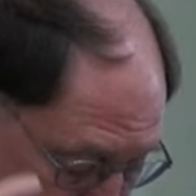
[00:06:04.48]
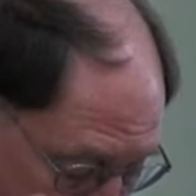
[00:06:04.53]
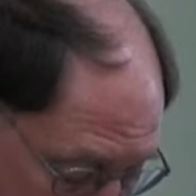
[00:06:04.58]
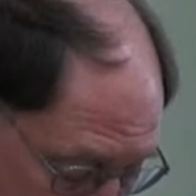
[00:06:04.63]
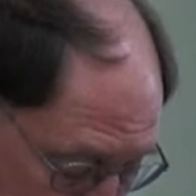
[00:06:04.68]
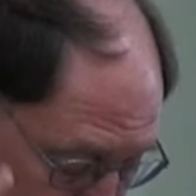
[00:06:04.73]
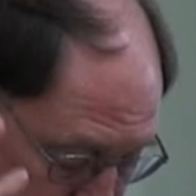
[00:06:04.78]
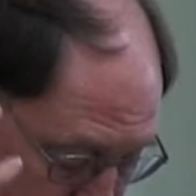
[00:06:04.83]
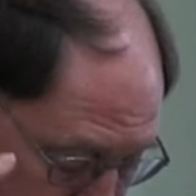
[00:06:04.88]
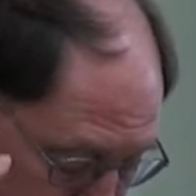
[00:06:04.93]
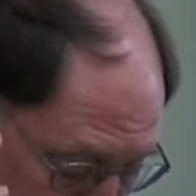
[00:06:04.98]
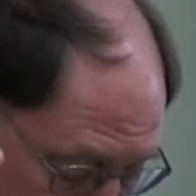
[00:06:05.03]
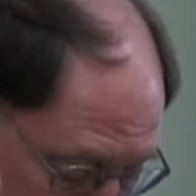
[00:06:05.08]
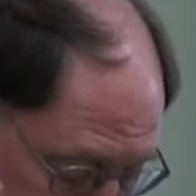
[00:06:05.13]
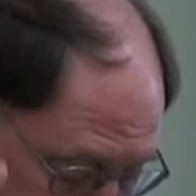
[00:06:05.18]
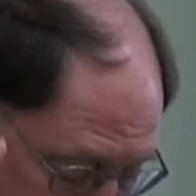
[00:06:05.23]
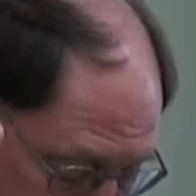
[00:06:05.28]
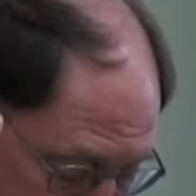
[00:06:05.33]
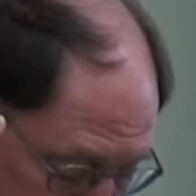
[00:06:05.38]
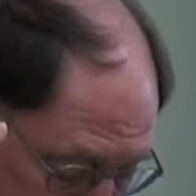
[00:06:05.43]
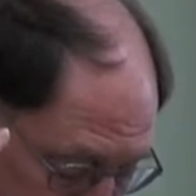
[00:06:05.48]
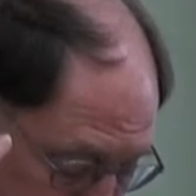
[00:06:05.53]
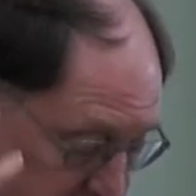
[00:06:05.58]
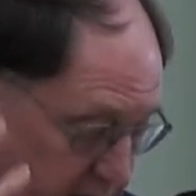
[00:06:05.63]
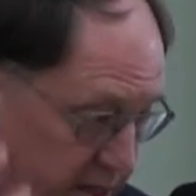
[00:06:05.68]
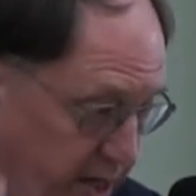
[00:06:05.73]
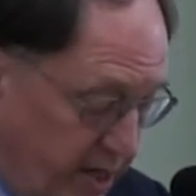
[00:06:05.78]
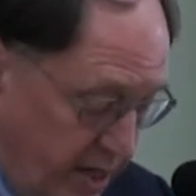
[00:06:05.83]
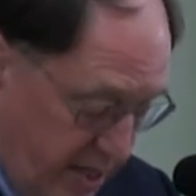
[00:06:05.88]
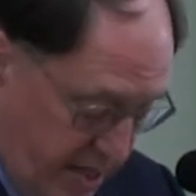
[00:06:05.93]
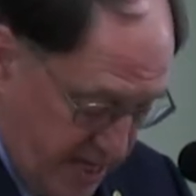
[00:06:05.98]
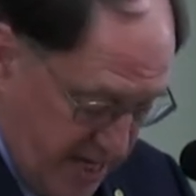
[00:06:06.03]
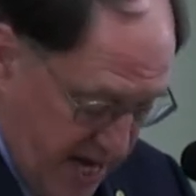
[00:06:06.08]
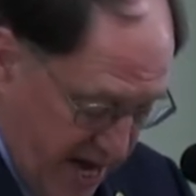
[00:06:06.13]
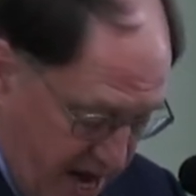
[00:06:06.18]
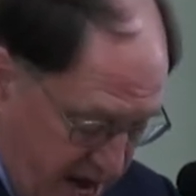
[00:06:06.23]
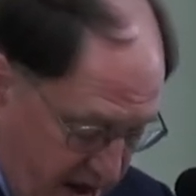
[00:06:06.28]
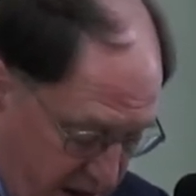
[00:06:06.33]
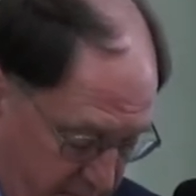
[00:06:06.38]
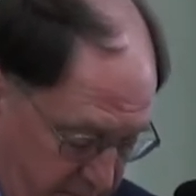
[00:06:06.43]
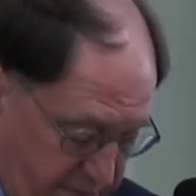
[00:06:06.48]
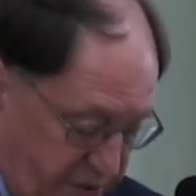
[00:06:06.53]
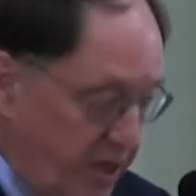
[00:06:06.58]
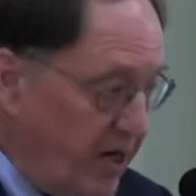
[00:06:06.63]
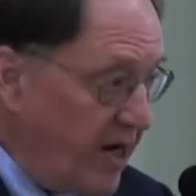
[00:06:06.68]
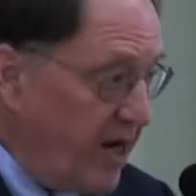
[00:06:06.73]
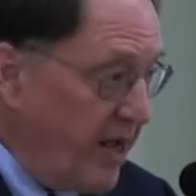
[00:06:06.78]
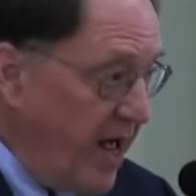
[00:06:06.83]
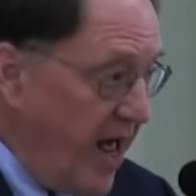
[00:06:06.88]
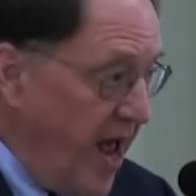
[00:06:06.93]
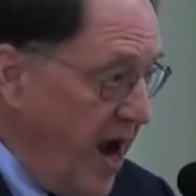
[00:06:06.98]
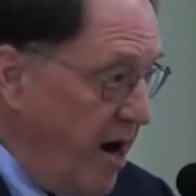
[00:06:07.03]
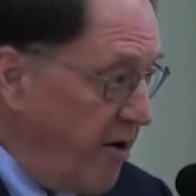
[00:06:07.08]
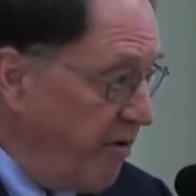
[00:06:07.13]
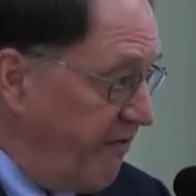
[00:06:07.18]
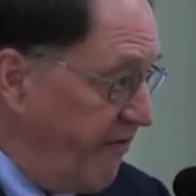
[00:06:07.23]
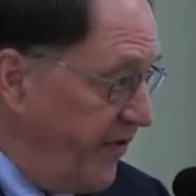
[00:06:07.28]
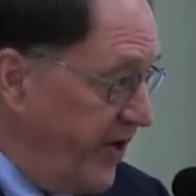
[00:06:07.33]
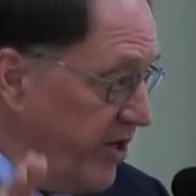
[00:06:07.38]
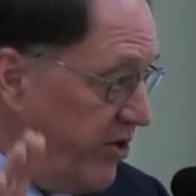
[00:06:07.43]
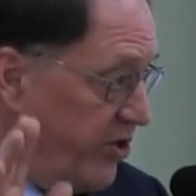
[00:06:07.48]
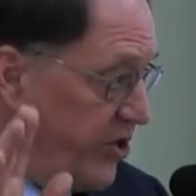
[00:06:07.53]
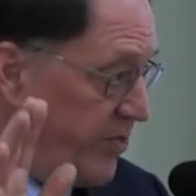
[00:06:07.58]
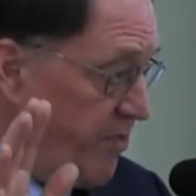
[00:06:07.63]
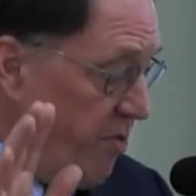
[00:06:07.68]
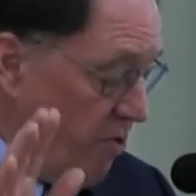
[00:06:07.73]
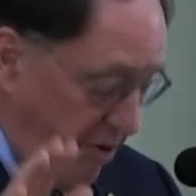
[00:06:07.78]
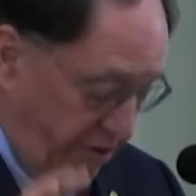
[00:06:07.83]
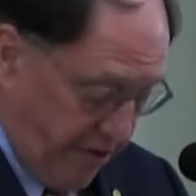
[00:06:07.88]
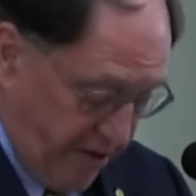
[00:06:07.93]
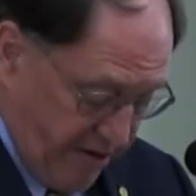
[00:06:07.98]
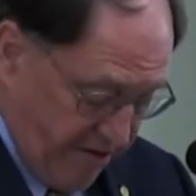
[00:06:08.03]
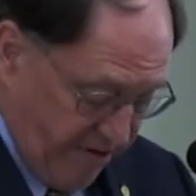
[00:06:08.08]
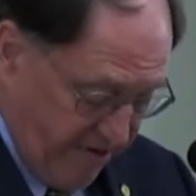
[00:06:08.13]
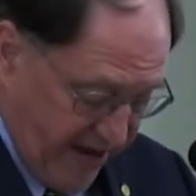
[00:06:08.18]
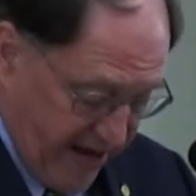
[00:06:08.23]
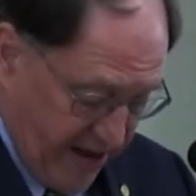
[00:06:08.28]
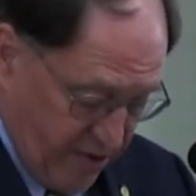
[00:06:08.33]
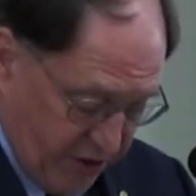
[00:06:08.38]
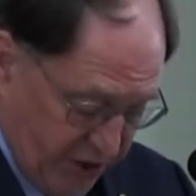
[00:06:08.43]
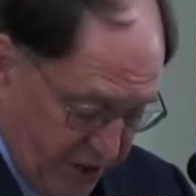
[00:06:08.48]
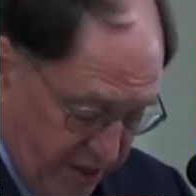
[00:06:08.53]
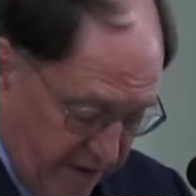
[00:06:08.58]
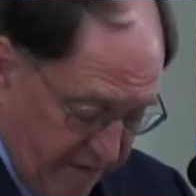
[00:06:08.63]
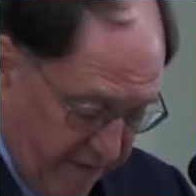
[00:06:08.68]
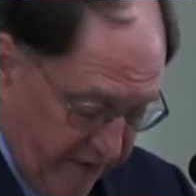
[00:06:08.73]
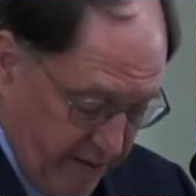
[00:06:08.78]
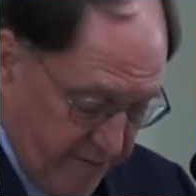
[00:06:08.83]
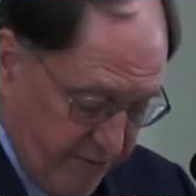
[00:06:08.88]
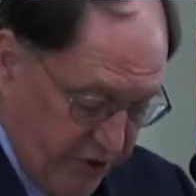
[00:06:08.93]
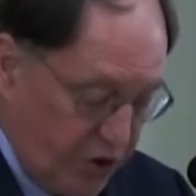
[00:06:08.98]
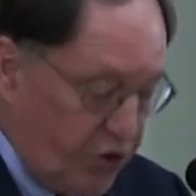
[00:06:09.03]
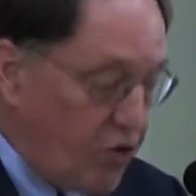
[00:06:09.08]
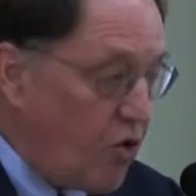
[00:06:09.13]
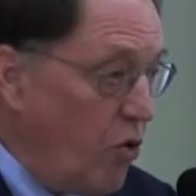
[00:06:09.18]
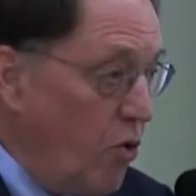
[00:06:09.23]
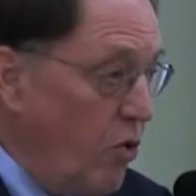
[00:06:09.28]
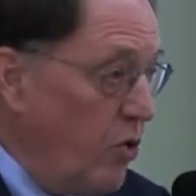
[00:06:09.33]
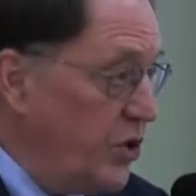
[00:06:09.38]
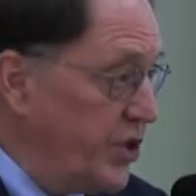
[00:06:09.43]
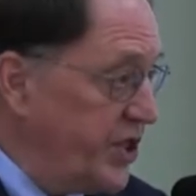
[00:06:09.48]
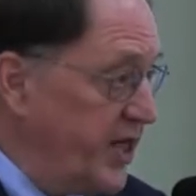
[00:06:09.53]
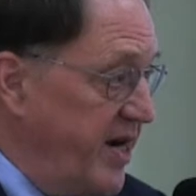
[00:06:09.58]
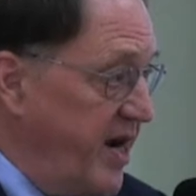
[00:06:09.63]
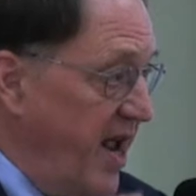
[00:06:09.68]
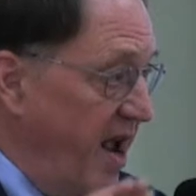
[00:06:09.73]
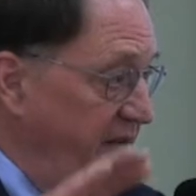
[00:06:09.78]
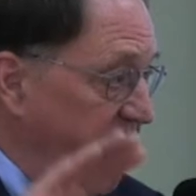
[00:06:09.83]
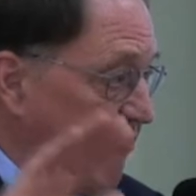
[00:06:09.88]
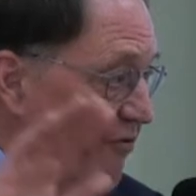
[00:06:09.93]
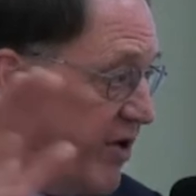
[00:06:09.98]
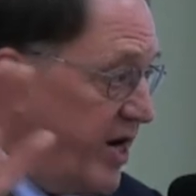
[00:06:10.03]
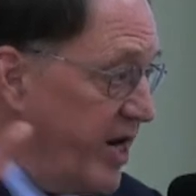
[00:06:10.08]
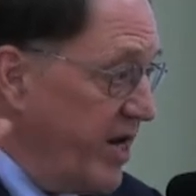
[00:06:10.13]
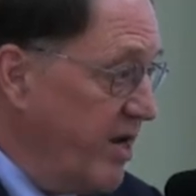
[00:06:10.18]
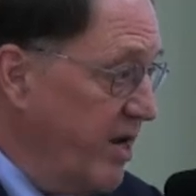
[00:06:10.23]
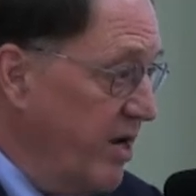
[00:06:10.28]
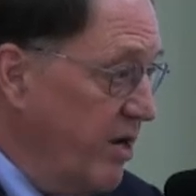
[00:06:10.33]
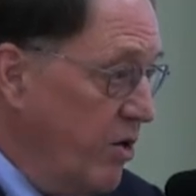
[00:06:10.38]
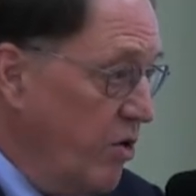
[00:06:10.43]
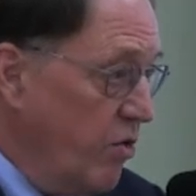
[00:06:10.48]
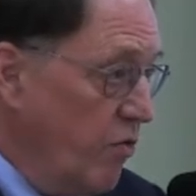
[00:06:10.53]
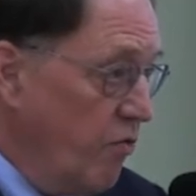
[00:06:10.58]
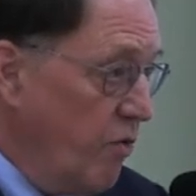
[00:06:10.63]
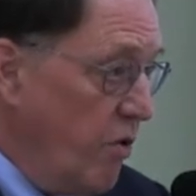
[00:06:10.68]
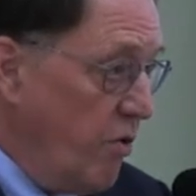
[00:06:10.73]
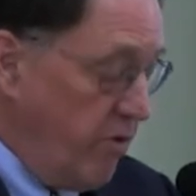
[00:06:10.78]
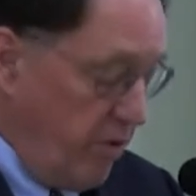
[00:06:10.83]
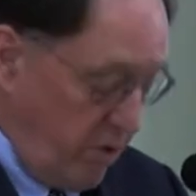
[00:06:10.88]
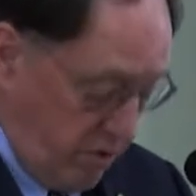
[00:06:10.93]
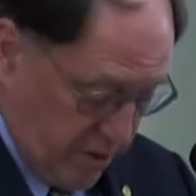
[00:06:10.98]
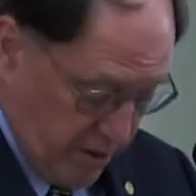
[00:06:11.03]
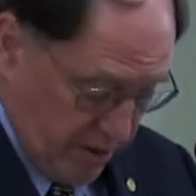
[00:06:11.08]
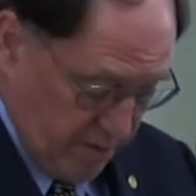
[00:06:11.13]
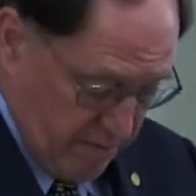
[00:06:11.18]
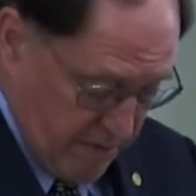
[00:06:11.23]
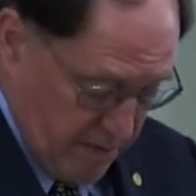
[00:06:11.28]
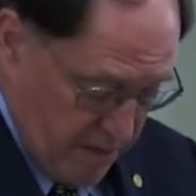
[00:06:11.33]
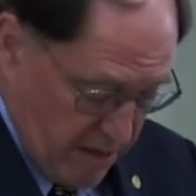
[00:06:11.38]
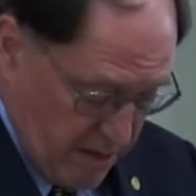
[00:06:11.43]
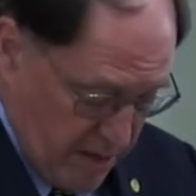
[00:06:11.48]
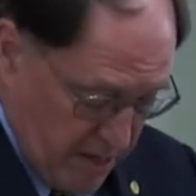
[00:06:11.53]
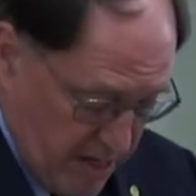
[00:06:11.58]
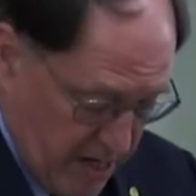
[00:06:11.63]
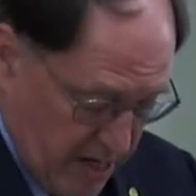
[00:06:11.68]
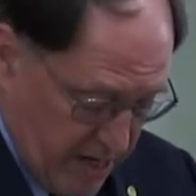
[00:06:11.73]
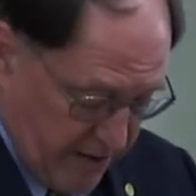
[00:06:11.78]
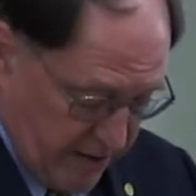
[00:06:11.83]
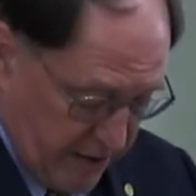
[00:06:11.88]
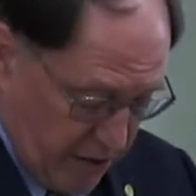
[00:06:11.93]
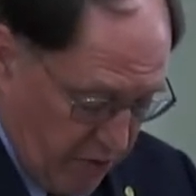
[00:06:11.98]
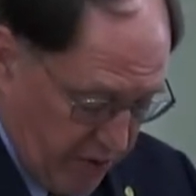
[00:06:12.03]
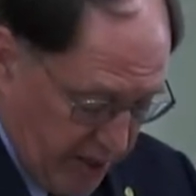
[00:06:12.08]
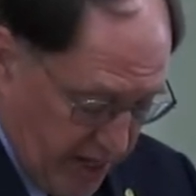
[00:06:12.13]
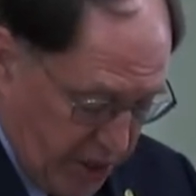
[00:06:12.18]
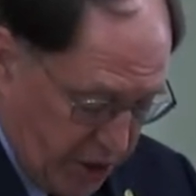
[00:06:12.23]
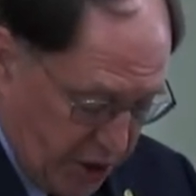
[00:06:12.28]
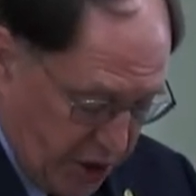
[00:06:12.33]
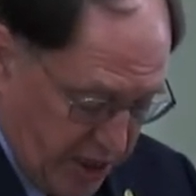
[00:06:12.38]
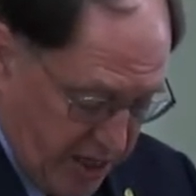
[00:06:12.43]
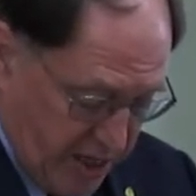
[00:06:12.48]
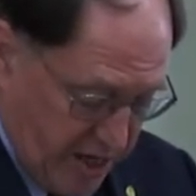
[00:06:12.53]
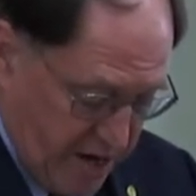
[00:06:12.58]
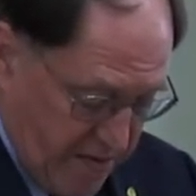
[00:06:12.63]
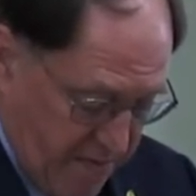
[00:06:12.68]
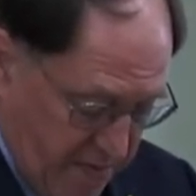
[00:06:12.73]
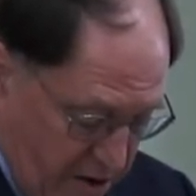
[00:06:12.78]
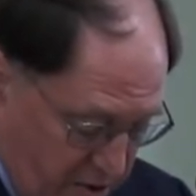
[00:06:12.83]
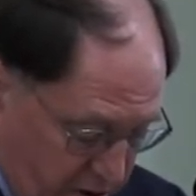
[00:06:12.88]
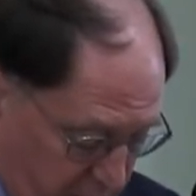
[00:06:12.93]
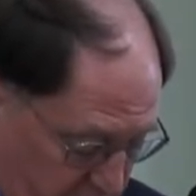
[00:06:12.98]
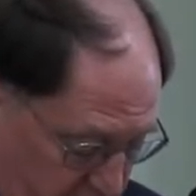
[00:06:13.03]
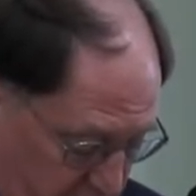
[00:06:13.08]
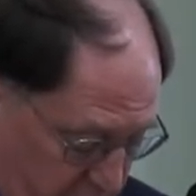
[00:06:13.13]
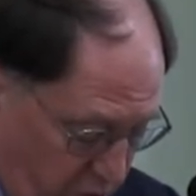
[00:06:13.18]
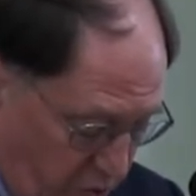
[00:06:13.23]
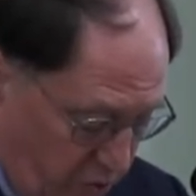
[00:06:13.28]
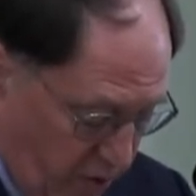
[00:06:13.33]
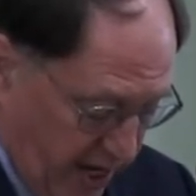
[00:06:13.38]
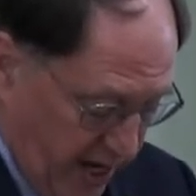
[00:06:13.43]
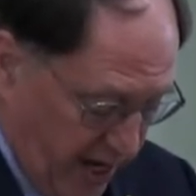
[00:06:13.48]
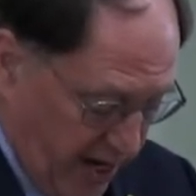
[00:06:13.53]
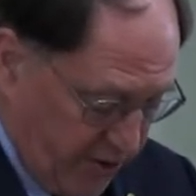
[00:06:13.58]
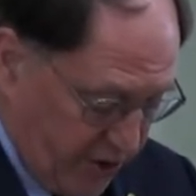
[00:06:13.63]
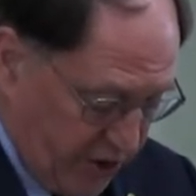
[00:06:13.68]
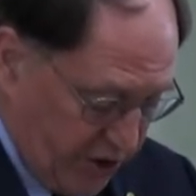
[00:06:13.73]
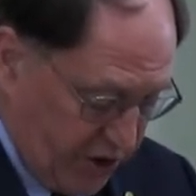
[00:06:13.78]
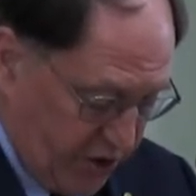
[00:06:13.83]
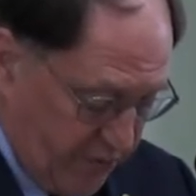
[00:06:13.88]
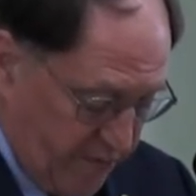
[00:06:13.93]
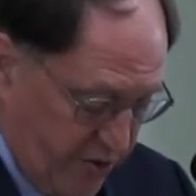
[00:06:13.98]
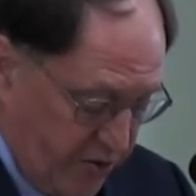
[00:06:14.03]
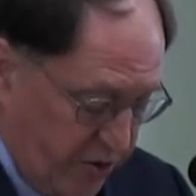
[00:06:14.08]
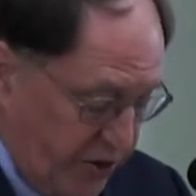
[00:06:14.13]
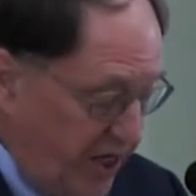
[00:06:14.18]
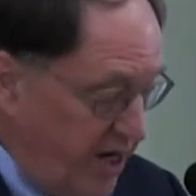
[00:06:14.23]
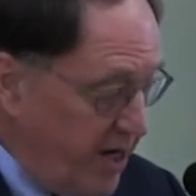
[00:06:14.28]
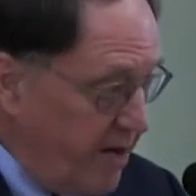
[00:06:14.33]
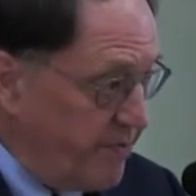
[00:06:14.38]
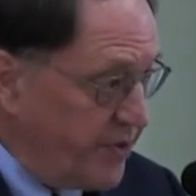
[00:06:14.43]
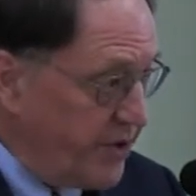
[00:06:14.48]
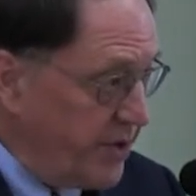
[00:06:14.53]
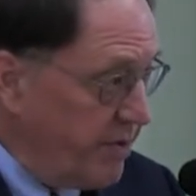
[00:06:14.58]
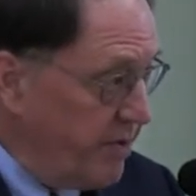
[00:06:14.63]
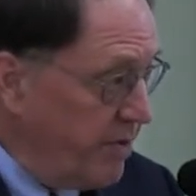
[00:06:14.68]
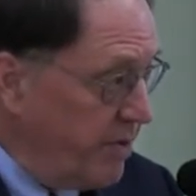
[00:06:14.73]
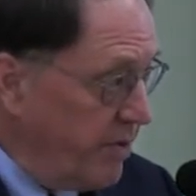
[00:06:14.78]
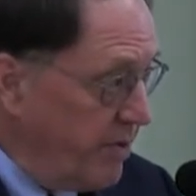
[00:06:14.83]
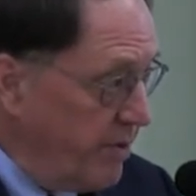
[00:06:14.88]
Tunnels, bridges, dams, airfields, more than 1,000 of them. Schools in every rural location in America, courthouses, museums.